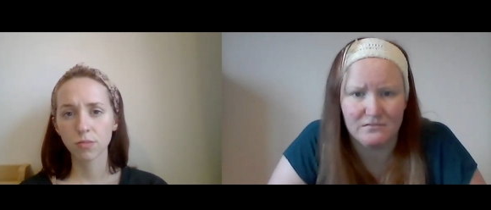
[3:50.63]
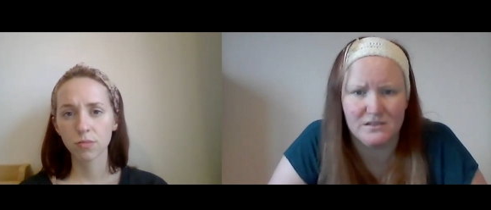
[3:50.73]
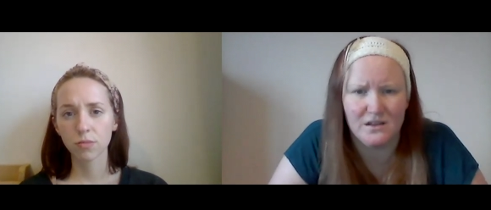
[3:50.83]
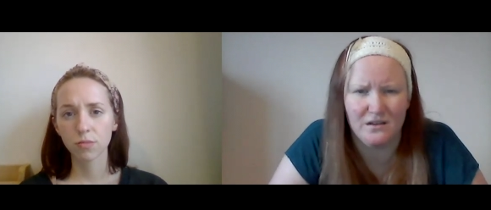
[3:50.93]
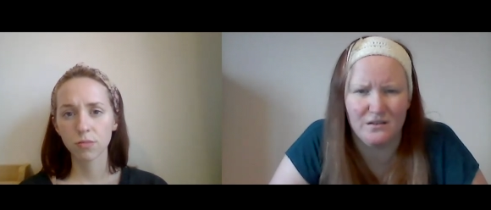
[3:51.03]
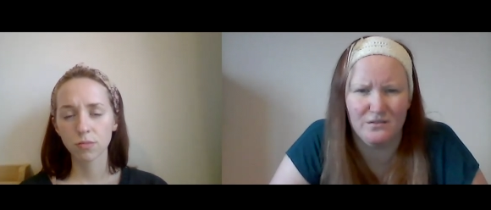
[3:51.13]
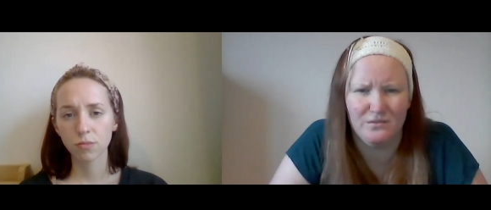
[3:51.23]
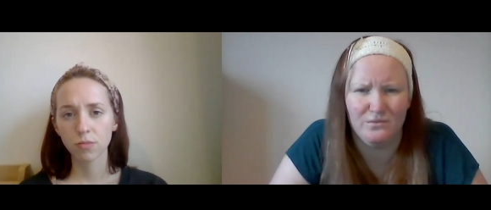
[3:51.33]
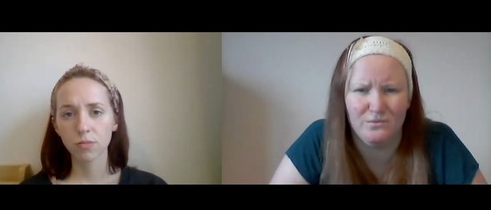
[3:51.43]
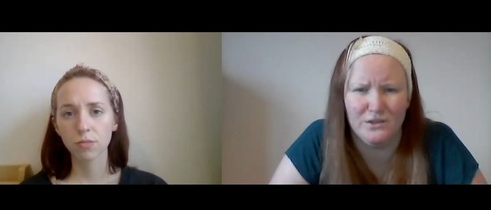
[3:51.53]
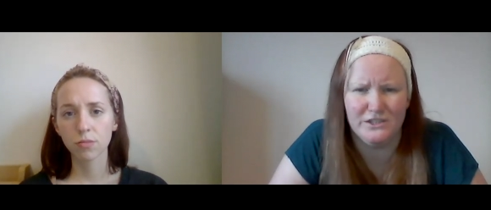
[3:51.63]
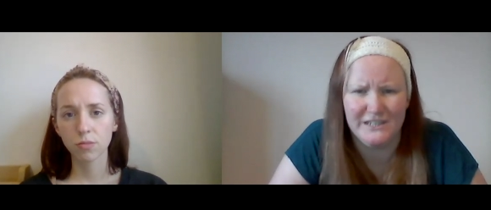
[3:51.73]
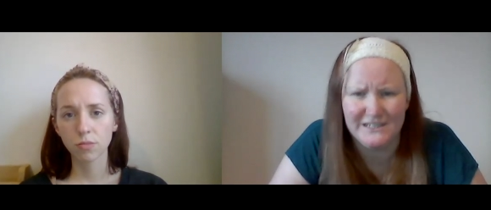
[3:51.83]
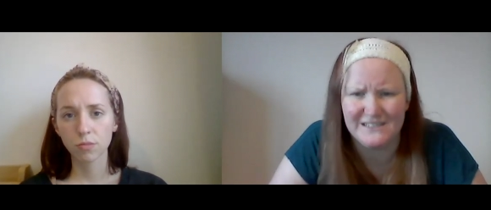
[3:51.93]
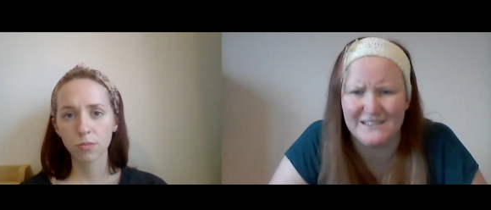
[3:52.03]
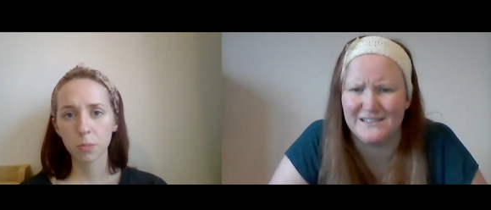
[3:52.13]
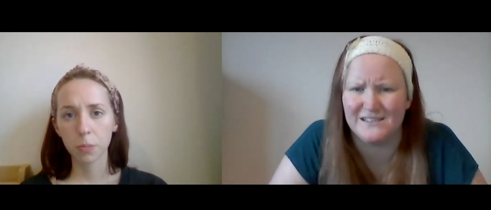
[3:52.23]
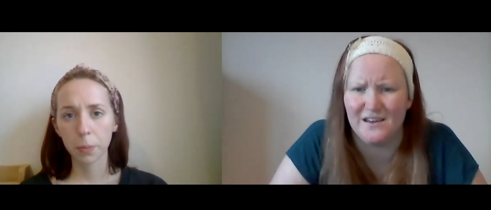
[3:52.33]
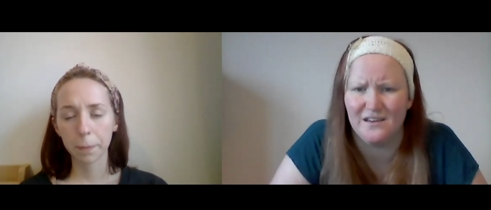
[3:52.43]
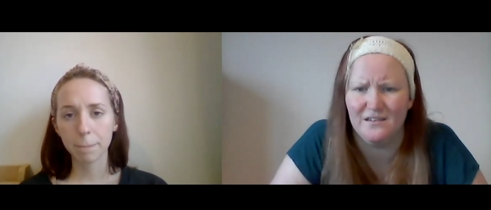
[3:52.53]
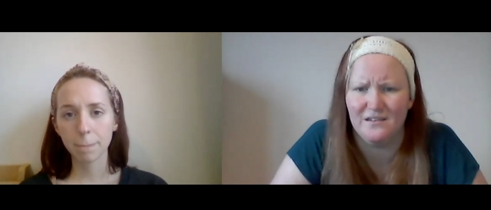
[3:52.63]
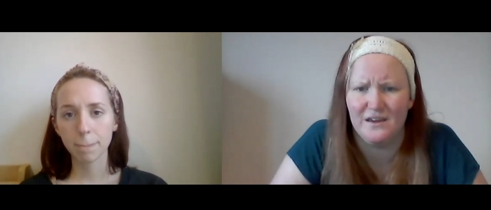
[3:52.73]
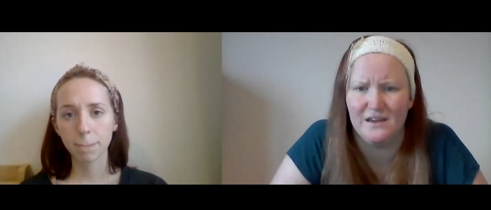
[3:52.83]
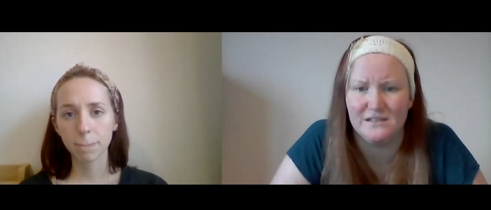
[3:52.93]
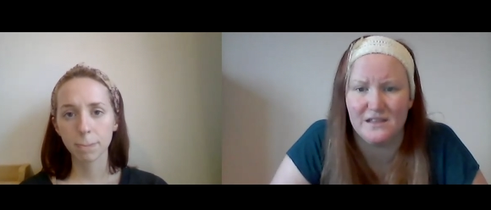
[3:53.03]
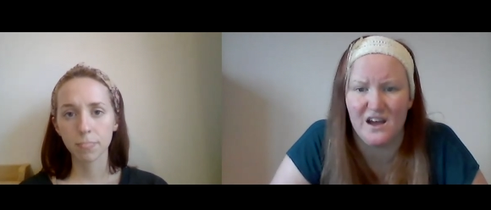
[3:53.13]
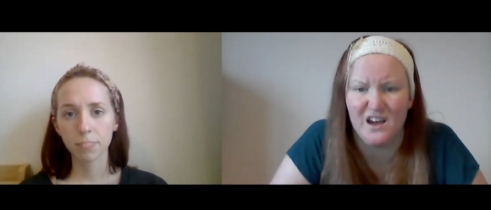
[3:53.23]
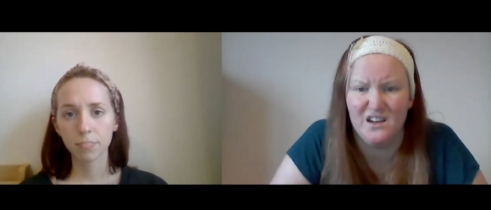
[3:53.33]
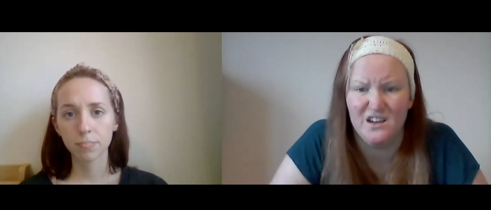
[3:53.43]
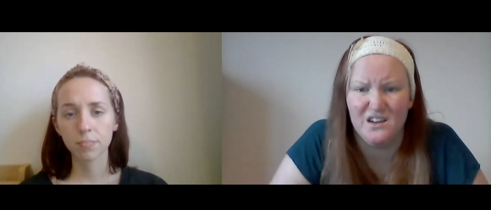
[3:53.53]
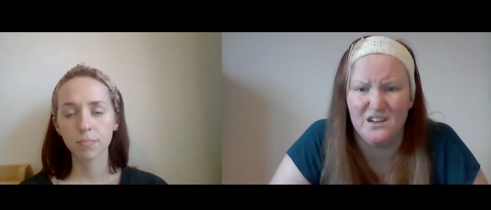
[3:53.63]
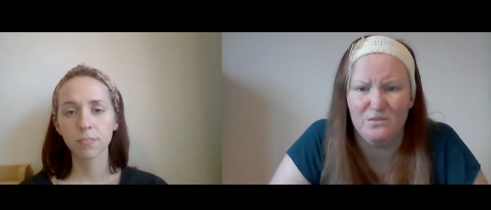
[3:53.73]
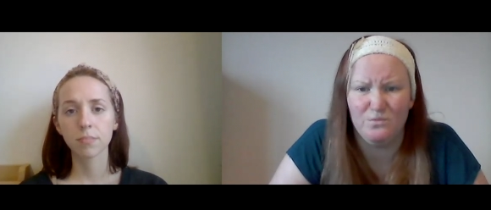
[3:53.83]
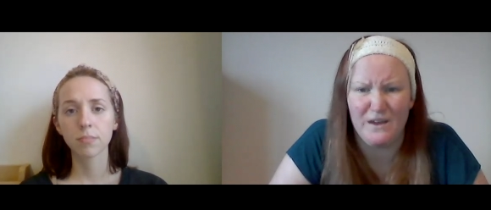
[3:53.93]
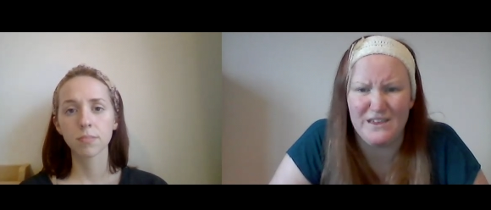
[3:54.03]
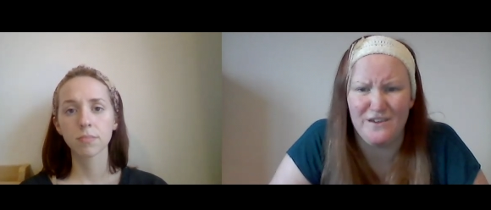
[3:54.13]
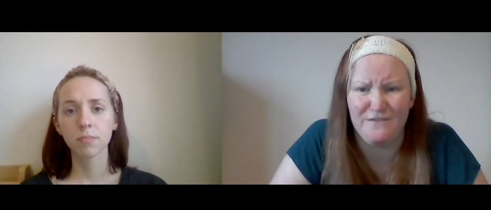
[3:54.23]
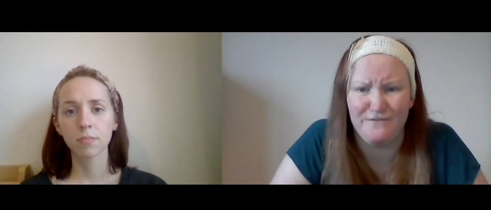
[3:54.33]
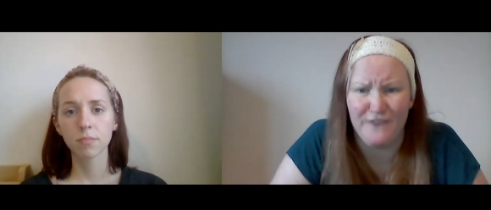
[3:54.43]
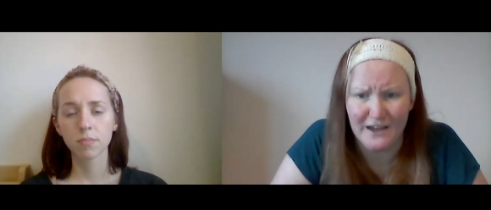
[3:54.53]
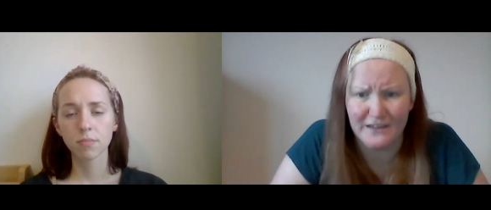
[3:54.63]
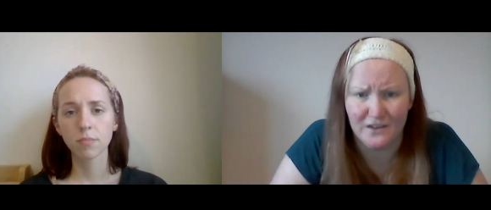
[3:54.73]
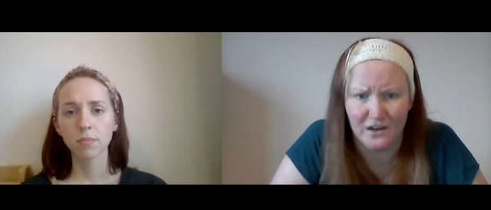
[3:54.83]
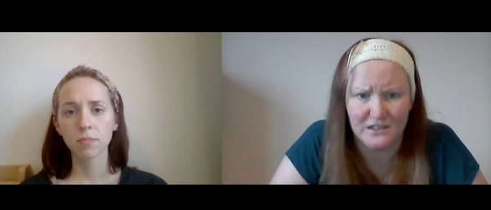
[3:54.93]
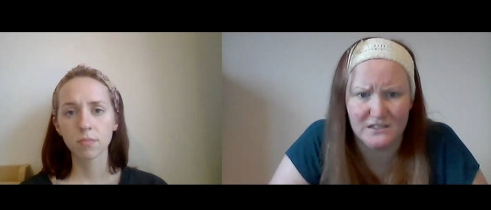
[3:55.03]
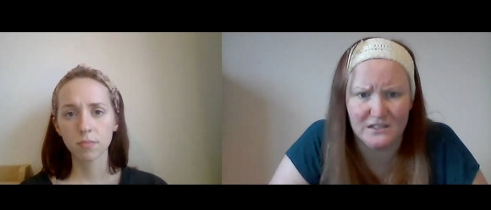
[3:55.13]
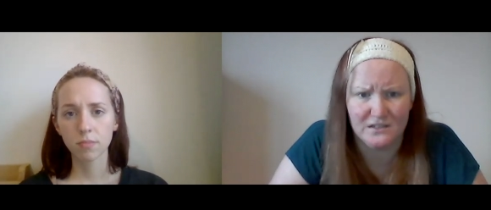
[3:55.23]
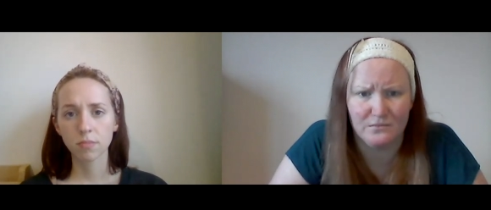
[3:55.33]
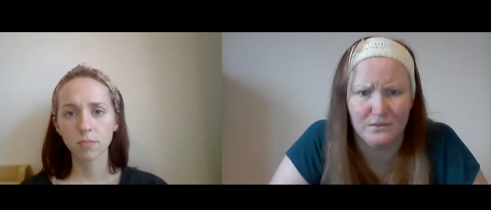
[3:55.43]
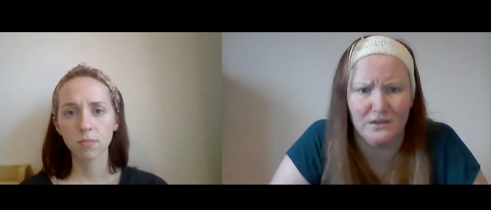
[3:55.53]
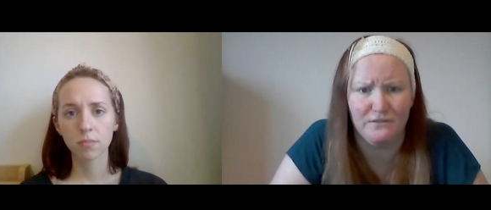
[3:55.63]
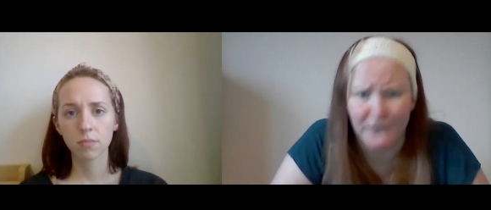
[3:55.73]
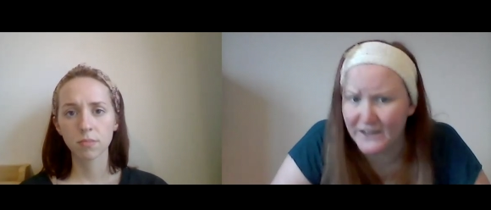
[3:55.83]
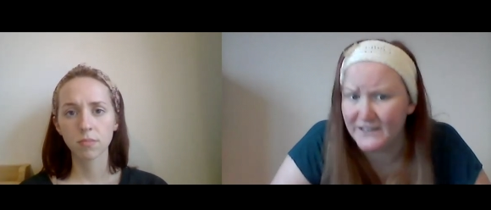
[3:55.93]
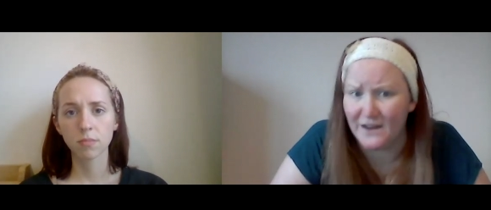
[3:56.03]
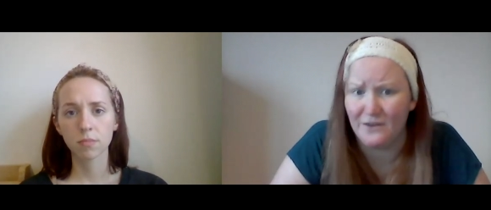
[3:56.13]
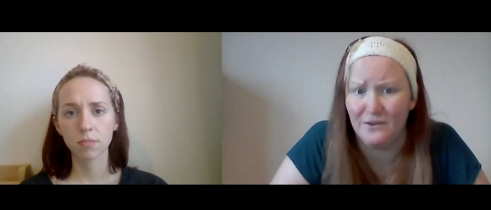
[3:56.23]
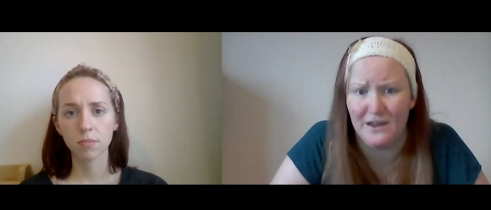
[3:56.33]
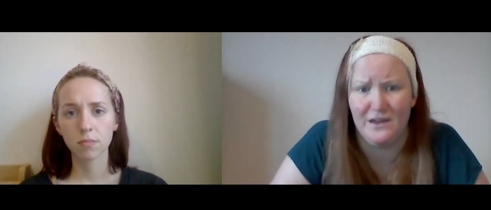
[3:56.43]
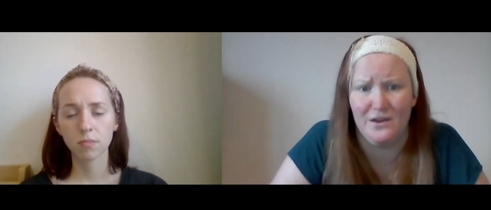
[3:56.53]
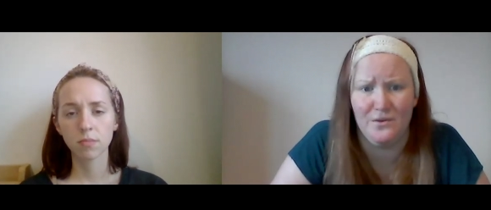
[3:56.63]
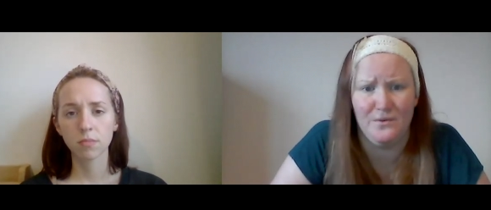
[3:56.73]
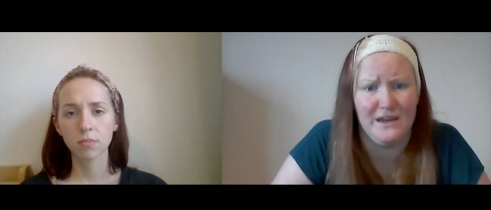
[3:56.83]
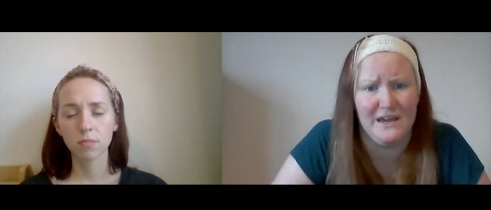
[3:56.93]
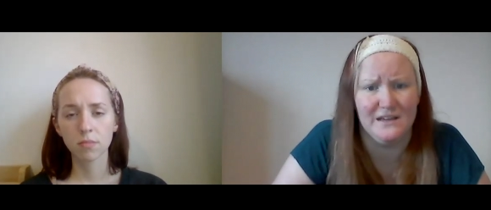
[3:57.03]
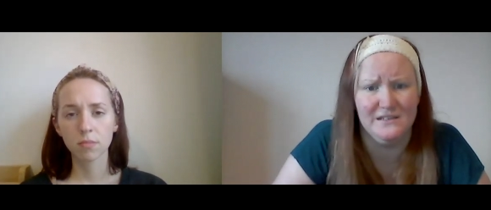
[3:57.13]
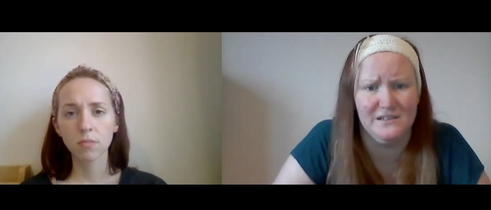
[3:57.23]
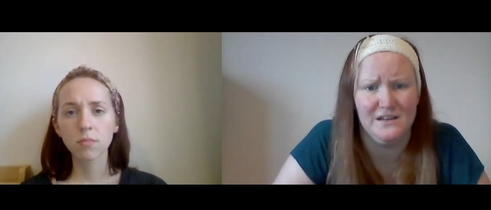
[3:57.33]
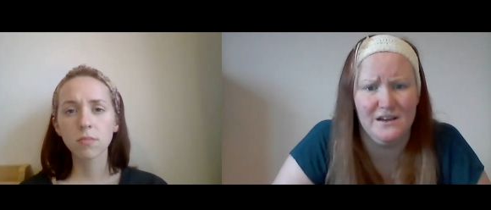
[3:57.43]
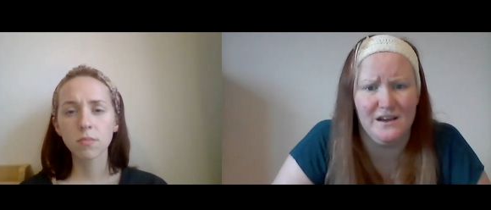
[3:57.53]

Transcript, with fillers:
Speaker 1: So, what Jesus is saying is that when you find God, when you find out who he is,